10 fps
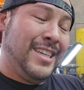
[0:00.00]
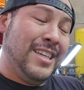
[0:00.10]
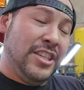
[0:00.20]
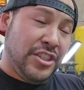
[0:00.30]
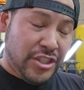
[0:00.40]

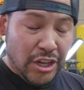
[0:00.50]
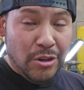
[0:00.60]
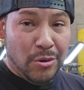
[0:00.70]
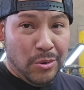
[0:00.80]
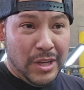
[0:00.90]

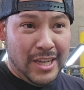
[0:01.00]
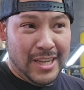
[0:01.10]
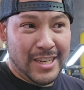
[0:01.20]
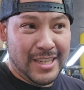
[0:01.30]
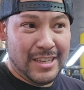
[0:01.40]
So
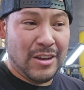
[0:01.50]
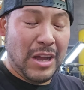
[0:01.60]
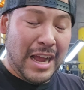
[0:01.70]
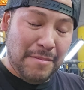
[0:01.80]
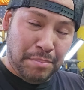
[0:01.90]

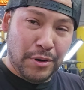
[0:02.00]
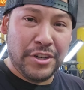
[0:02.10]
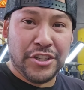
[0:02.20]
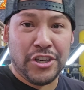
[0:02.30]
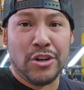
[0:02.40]
I'm pretty
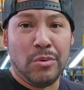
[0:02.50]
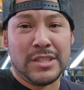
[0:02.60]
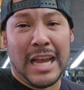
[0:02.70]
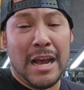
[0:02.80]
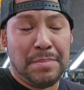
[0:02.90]
sure what's
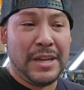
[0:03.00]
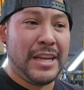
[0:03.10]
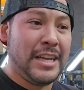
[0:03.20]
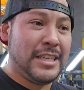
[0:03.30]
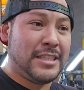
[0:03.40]
happening
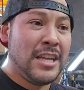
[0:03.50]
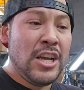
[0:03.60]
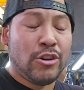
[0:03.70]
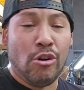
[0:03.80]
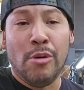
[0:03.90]
is
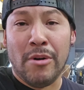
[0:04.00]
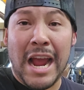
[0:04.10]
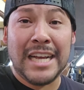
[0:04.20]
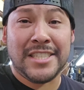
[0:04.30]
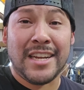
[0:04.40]
chrome or
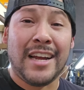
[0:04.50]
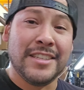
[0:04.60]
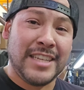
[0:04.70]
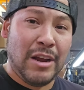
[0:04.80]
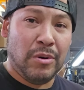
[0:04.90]
acid got
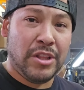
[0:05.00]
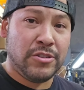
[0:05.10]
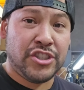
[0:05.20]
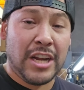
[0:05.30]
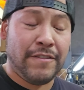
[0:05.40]
inside one of those
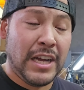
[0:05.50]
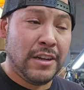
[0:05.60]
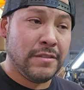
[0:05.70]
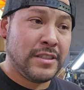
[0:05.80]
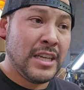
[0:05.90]
check
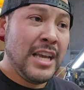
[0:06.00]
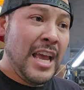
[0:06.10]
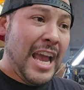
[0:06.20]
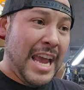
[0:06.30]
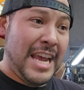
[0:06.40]
valves
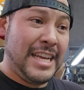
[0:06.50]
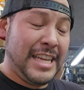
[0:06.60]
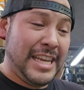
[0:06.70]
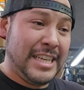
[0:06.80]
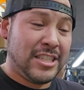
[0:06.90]
and
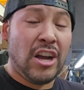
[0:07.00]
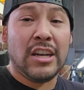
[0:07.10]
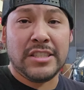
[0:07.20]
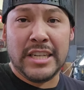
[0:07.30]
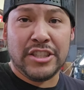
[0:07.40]
is
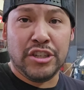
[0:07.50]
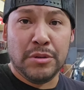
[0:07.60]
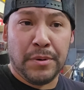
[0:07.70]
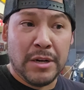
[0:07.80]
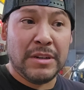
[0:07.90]
causing it to
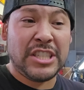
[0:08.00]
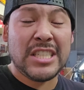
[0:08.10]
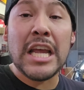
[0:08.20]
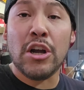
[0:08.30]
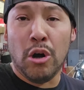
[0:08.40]
pretty much
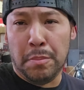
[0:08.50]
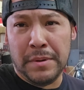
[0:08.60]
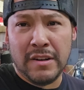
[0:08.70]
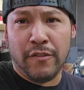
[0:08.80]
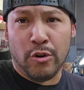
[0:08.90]
stay
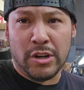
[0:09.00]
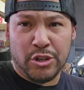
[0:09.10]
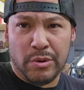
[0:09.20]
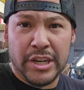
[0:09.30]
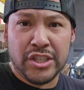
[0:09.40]
open for a
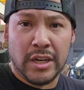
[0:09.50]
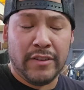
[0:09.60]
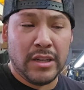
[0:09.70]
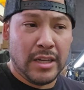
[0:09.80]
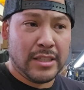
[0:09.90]
duration of
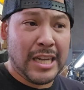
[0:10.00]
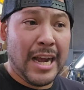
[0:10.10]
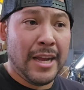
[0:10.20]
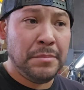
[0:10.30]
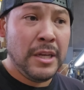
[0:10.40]
a
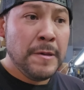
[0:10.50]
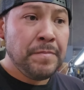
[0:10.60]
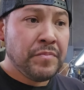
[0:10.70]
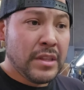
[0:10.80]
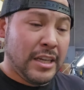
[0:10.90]
time.
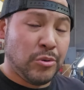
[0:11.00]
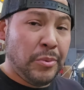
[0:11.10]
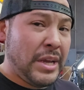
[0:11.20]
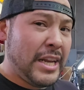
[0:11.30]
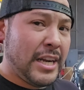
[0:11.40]
Because when we
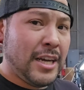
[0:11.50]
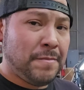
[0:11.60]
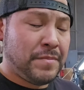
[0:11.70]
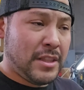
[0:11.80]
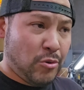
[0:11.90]
hit it up,
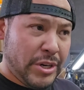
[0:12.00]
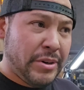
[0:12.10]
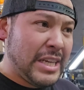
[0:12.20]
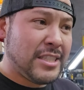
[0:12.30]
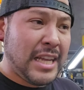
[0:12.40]
the rear
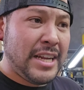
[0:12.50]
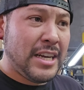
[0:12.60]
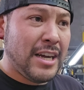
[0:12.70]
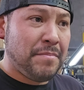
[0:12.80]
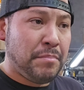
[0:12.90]
is staying
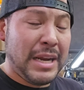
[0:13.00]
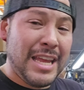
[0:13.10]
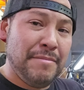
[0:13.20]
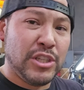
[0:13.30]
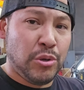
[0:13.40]
up, but
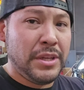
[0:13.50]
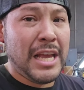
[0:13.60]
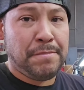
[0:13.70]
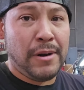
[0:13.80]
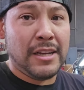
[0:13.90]
in between
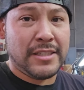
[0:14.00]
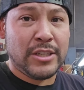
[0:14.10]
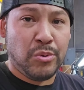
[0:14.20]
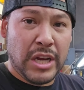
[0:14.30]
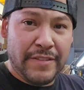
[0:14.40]
that process,
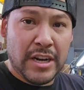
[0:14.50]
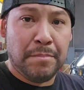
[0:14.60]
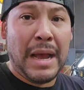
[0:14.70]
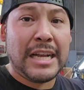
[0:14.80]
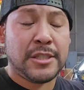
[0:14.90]
we're hitting a
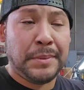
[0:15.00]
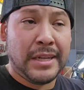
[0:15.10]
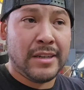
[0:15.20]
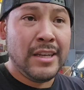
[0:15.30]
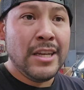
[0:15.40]
backspin.
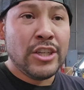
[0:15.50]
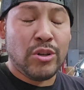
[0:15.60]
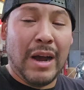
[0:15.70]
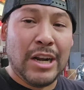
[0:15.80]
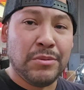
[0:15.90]
So
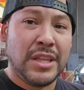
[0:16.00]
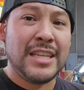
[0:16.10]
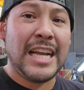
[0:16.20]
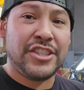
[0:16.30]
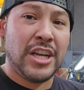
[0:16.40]
I don't think
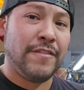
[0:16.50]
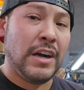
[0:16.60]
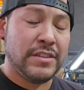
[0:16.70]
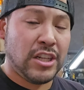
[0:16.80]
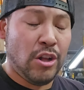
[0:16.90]
that check valve
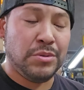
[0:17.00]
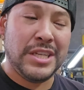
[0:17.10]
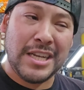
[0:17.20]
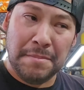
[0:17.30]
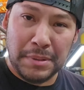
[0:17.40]
is closing
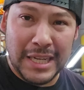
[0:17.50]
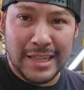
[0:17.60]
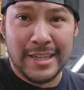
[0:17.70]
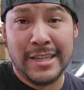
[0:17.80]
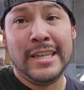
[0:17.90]
completely.